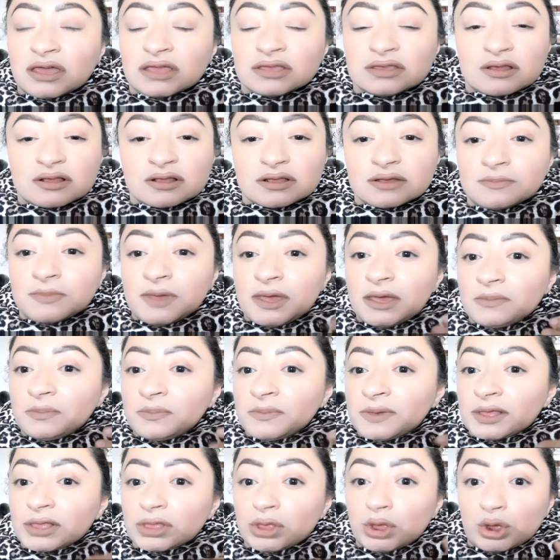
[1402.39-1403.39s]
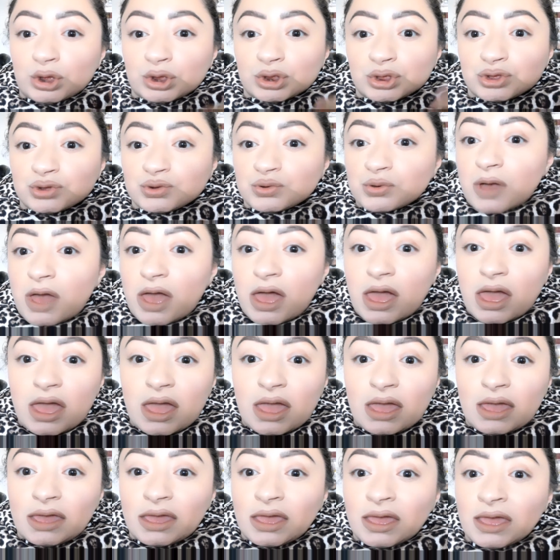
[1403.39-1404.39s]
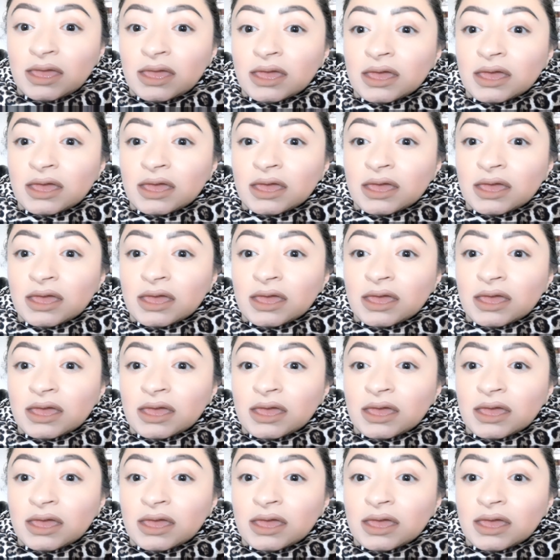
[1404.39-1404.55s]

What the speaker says: It doesn't make me look dry.